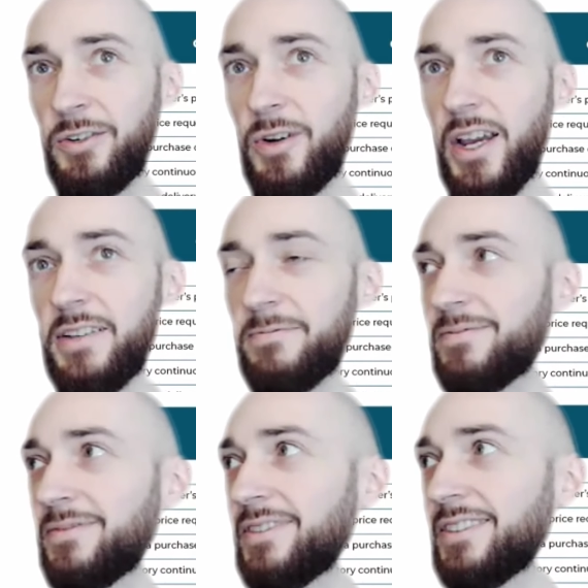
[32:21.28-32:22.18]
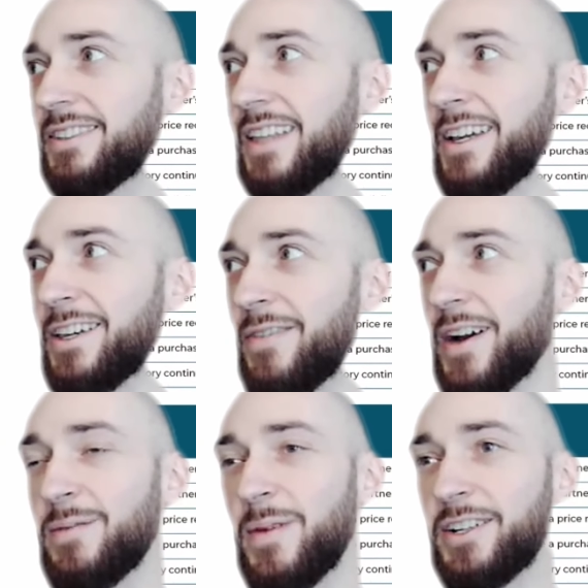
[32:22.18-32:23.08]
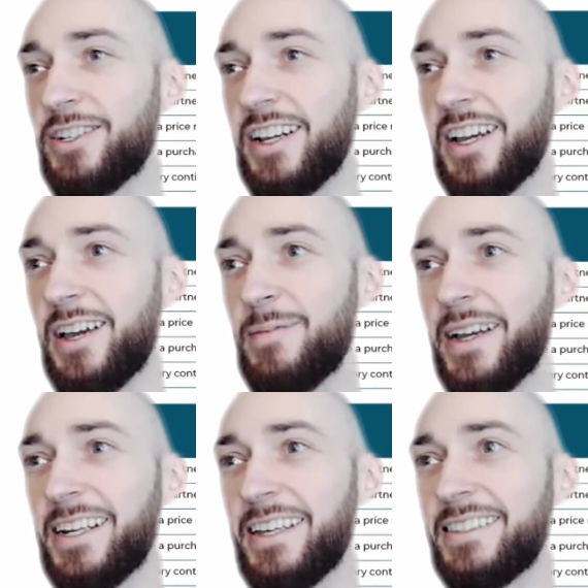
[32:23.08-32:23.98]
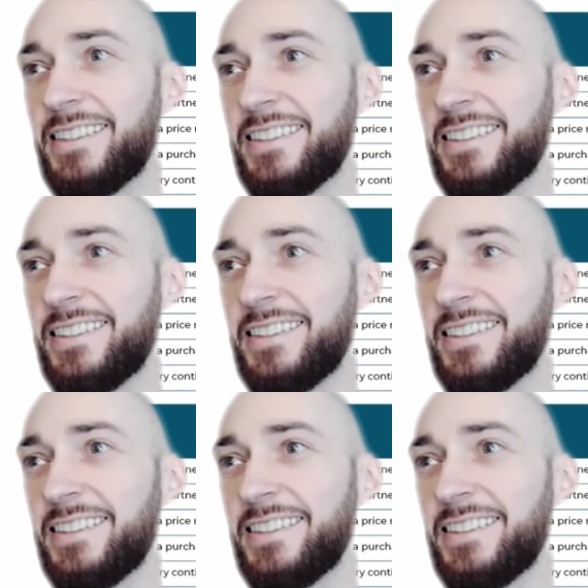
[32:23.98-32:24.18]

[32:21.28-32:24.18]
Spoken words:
Great. Thank you very much, Meglen.